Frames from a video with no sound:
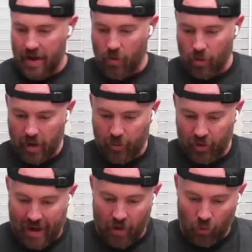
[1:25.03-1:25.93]
We're gonna
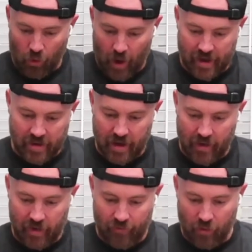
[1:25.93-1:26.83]
put that right into the
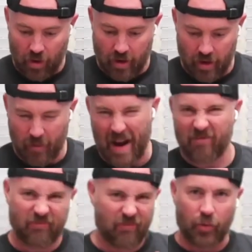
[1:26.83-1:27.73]
oven at 400 for
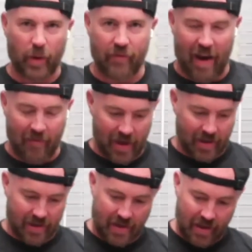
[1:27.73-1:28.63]
about 3-5
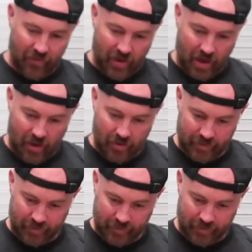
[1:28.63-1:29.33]
minutes, it said in the video.